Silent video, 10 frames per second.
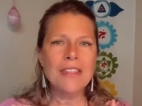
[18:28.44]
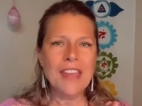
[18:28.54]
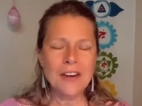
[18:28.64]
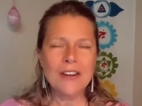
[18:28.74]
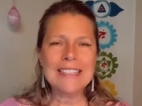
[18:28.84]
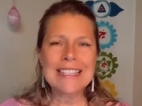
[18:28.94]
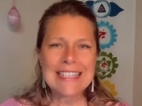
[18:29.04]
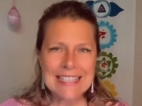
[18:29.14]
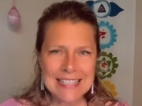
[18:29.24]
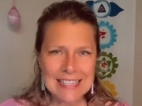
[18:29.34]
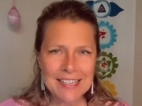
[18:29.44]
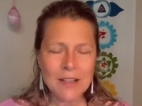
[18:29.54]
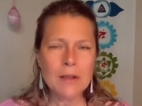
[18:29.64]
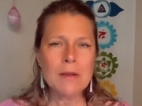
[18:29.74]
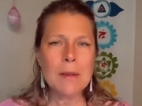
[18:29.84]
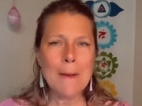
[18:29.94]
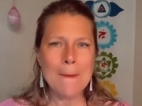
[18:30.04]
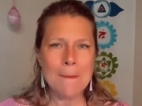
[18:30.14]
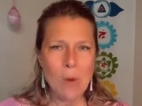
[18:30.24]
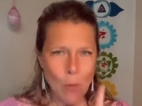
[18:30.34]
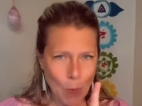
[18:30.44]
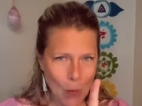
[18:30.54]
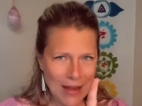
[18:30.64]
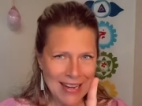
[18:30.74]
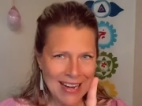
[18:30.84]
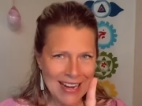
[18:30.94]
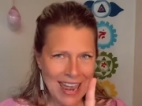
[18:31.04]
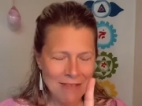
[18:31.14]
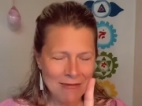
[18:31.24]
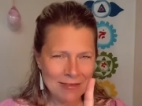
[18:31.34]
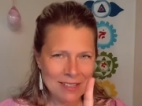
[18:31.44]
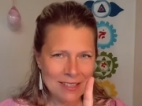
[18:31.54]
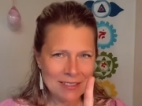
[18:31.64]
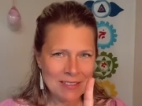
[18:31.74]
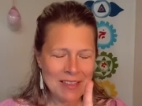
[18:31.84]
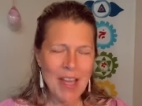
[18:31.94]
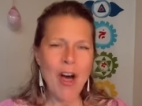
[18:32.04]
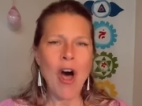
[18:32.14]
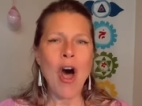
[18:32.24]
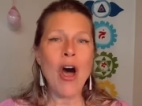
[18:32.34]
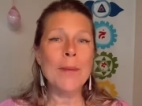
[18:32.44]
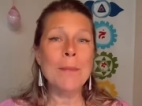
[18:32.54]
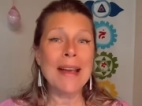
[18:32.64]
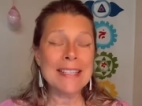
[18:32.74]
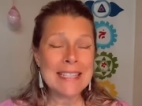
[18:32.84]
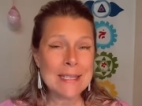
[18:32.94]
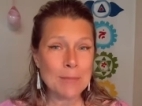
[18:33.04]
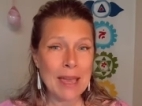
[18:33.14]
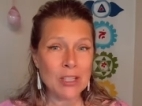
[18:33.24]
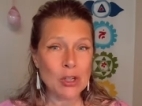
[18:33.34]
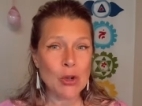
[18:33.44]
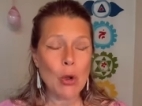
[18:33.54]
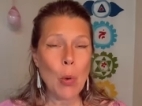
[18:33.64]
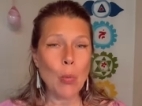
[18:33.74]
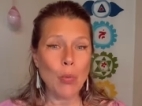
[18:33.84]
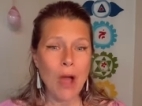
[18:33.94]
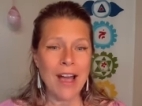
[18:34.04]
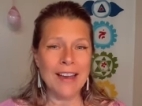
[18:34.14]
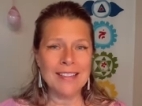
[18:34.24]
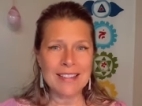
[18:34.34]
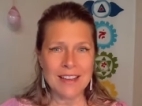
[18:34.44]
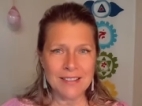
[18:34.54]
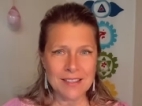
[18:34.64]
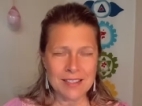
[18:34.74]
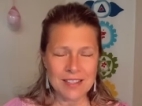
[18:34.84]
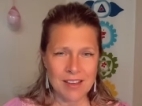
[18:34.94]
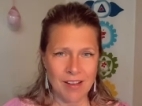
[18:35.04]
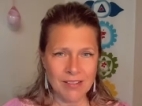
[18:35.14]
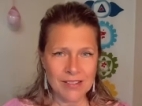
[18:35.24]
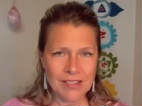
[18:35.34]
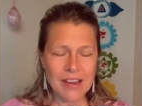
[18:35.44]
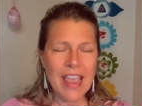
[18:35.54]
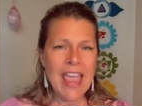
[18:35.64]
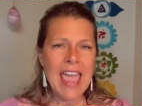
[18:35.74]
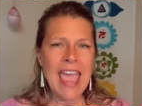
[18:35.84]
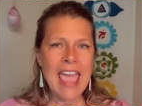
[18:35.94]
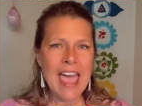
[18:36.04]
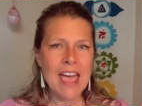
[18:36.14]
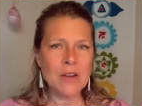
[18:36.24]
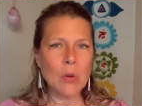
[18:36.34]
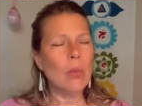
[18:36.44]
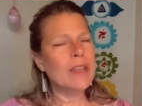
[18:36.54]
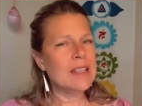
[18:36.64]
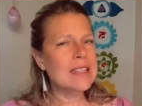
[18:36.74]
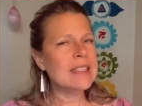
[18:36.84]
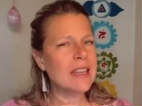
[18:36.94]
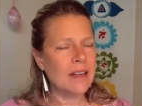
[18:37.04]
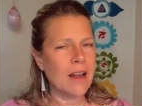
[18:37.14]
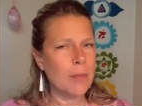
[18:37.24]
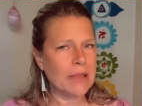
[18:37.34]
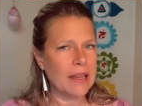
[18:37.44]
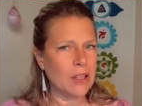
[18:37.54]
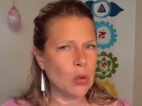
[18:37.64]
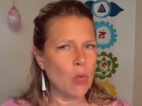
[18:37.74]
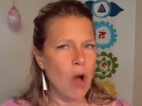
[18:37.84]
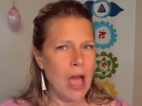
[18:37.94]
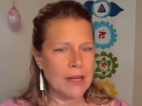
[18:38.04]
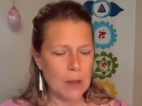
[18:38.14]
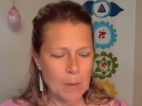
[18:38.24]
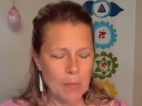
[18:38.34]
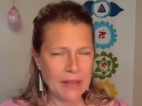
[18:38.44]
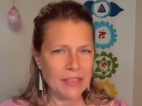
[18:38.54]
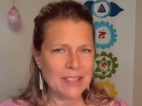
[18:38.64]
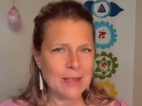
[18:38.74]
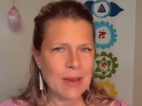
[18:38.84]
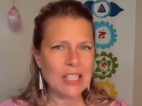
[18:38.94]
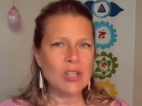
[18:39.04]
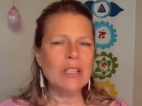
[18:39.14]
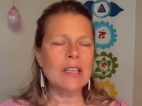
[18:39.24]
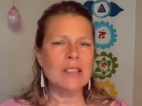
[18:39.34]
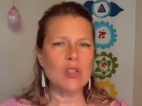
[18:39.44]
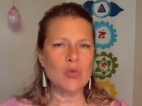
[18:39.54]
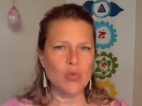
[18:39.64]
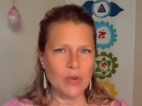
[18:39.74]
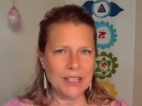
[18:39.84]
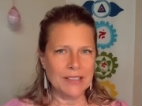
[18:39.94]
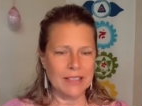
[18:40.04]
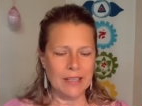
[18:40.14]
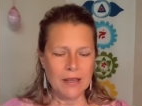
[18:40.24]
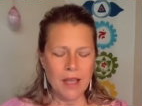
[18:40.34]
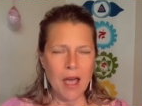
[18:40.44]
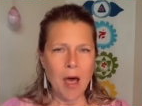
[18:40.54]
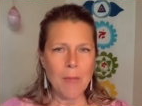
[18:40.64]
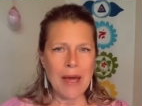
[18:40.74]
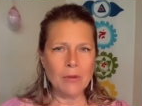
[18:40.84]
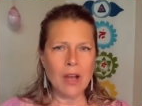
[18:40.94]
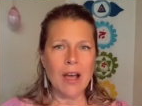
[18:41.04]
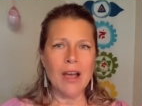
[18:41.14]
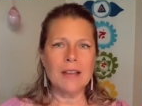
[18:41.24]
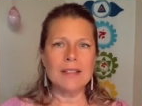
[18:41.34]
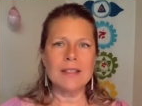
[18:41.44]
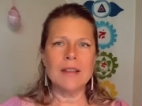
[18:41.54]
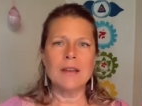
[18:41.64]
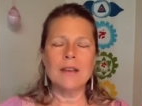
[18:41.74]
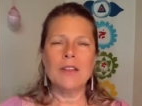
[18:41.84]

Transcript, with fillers: There is still one day left on my special Rise Consult. And we can set it up like you want, but the special is really about us